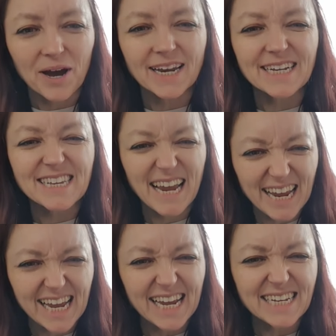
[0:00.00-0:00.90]
and it's
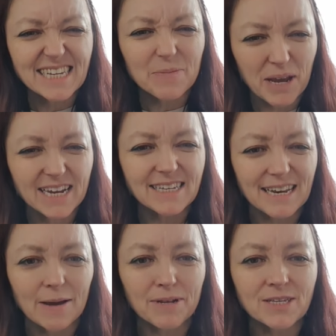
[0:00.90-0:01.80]
easy peasy
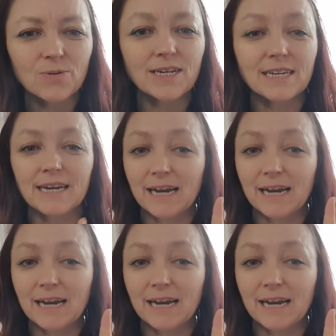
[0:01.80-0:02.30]
lemon squeezy.